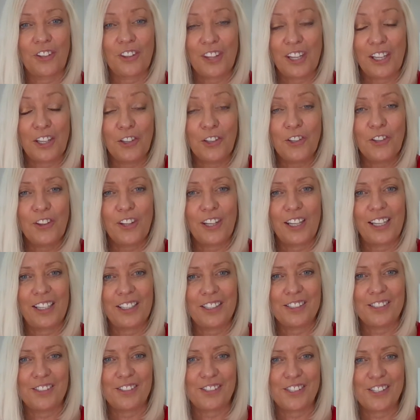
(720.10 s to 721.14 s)
they know that it
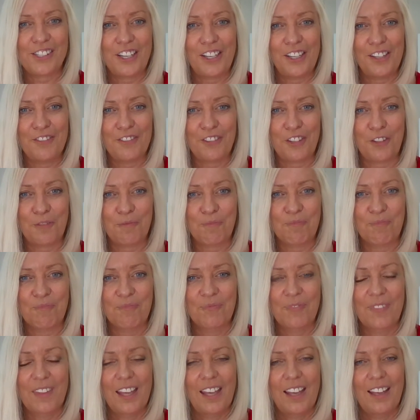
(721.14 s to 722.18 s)
doesn't serve them.
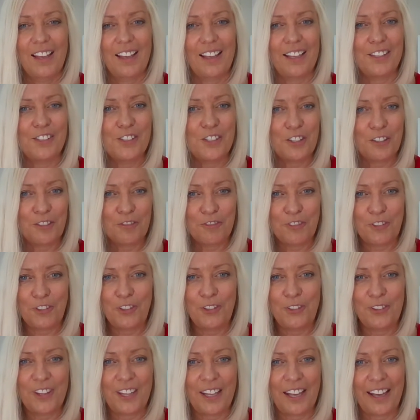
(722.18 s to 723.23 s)
And so
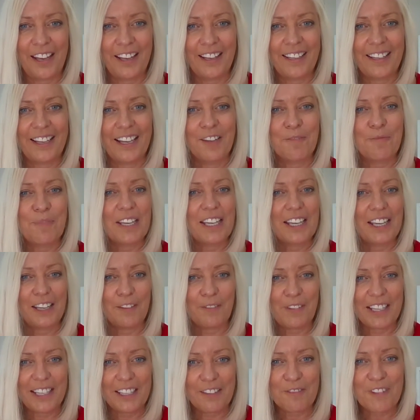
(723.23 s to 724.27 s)
through that, I
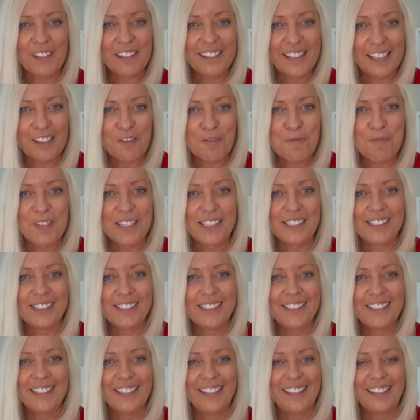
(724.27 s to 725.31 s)
became a
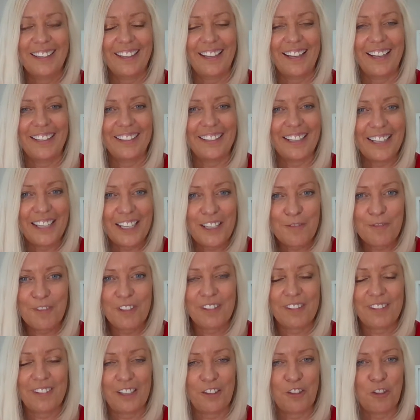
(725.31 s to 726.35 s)
hypnotherapist. And
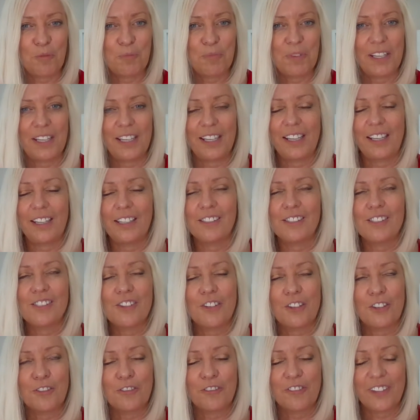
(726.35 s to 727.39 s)
hypnotherapy is
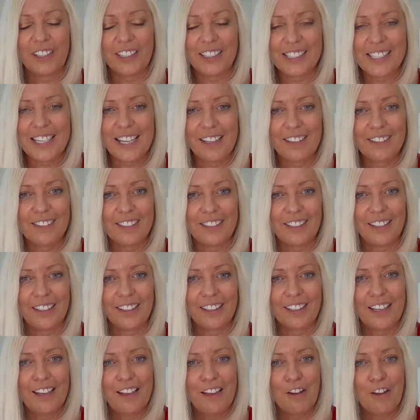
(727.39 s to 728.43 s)
so
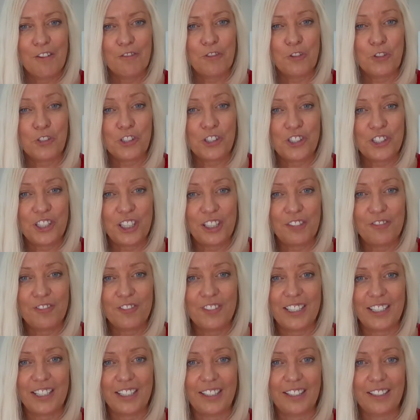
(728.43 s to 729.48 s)
fantastic for
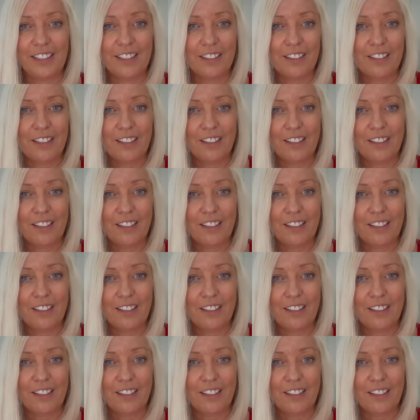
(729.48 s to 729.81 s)
shifting